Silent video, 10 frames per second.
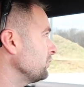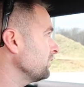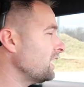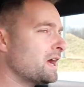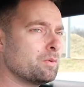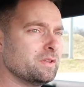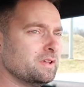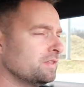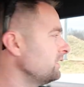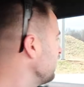was on the highway
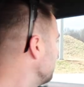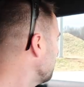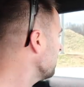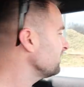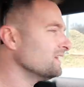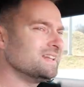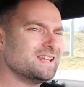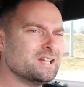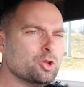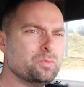the other day. There was a
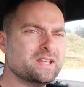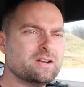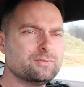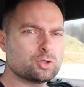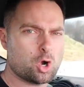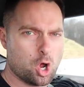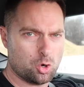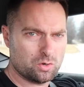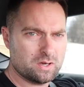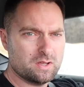little bit of
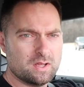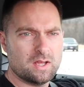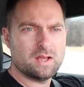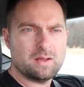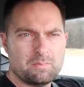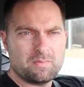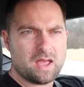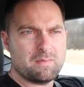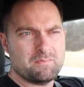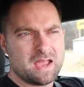drone.
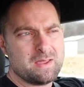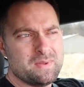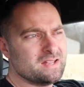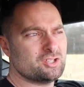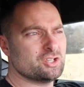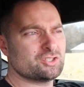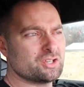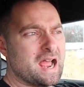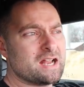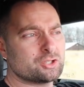Maybe it's just
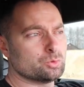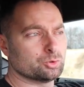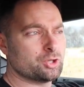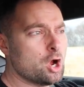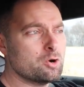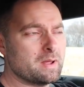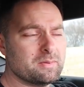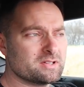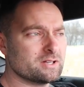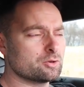the actual tone.
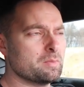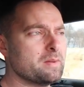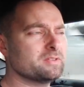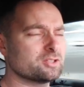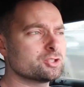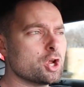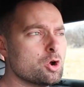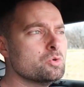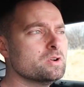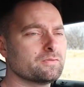Maybe it's not drone. Maybe it's the
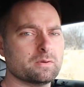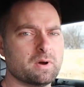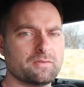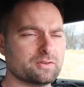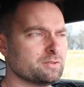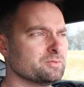tone of the mufflers